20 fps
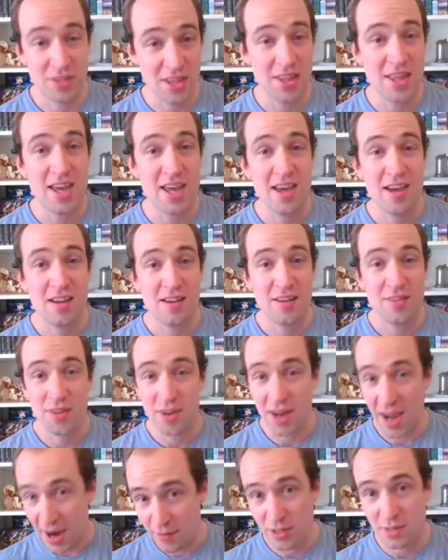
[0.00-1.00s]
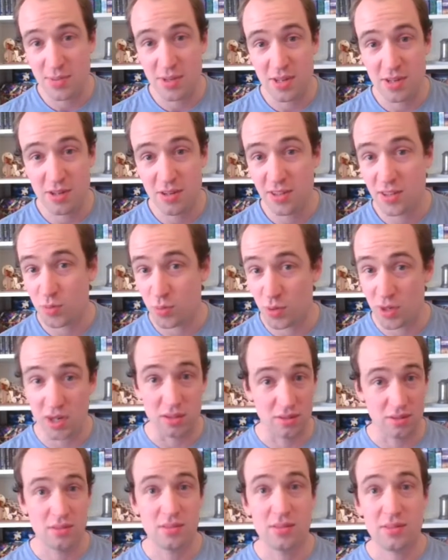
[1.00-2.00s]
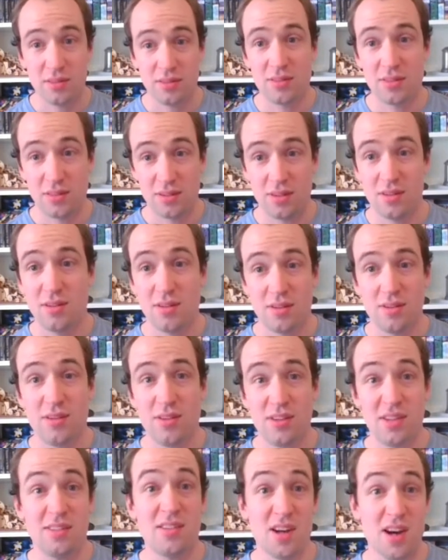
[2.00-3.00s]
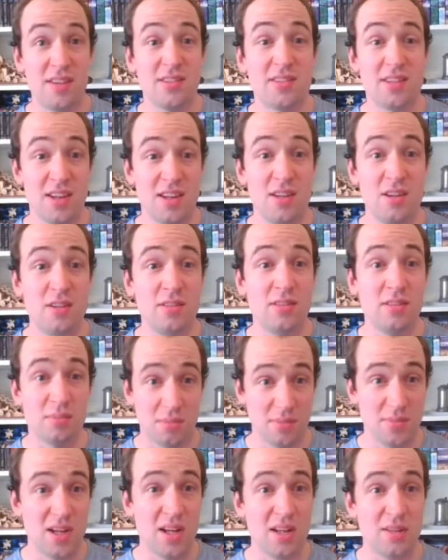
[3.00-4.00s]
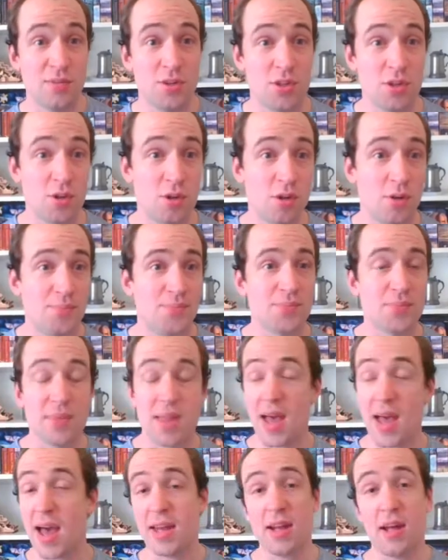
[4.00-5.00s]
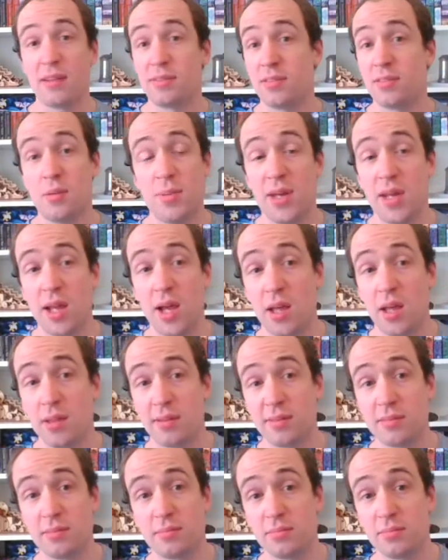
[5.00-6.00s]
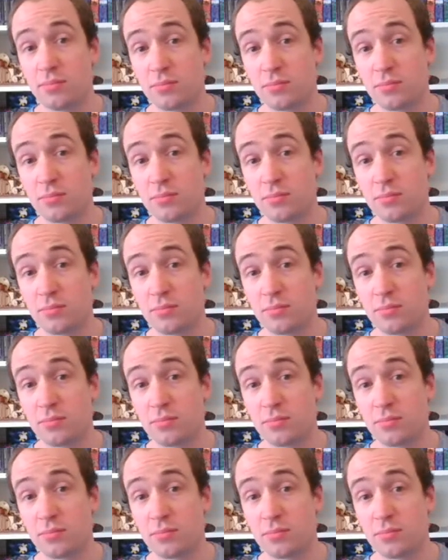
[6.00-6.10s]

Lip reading: they're there, if they're able to be used, well, this guy's going to use them, that's for sure. And there are so many others.